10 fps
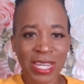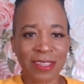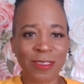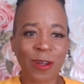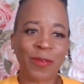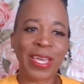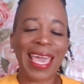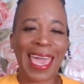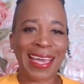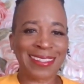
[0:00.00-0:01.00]
is serving
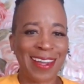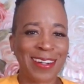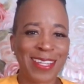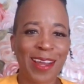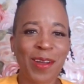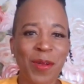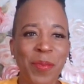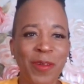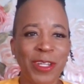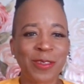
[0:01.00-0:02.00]
as our technical
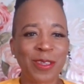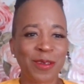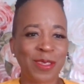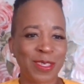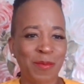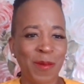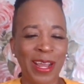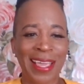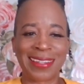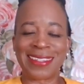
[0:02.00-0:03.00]
producer this
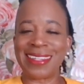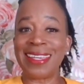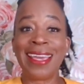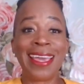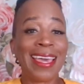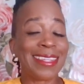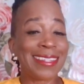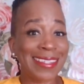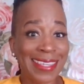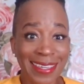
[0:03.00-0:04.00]
morning, and she
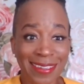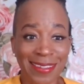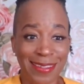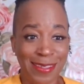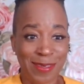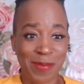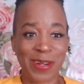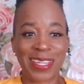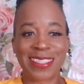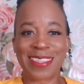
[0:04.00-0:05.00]
just killed it this
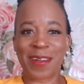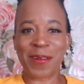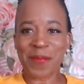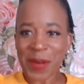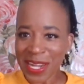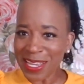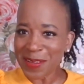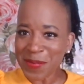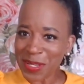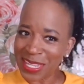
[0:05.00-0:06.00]
morning. So good morning,
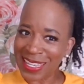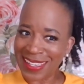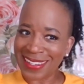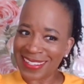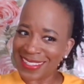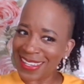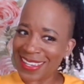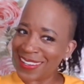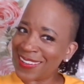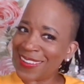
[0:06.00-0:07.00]
Kimberly. Good to
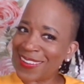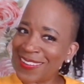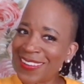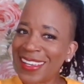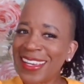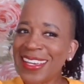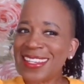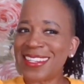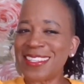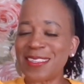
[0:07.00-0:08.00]
see you.
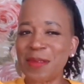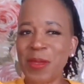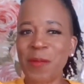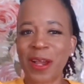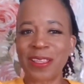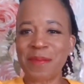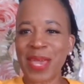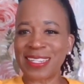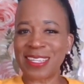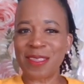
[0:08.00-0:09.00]
She's going to be working the
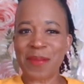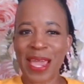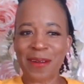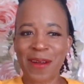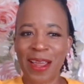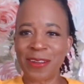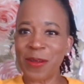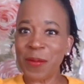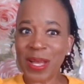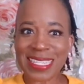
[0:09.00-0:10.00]
magic in the background.
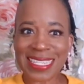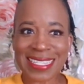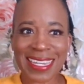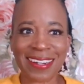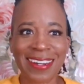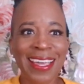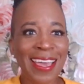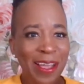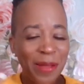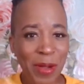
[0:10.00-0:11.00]
Who else is here?
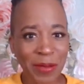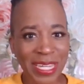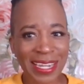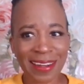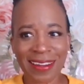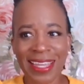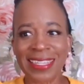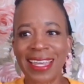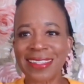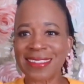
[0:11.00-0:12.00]
Come on in here and
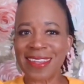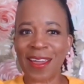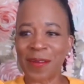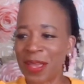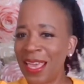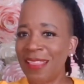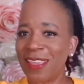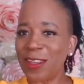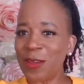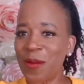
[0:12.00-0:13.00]
let us know
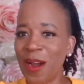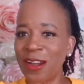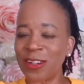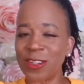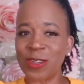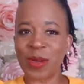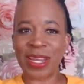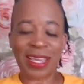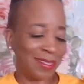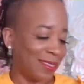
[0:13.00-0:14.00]
that you are
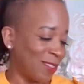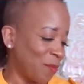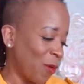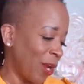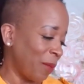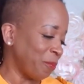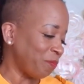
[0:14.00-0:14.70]
joining us this morning.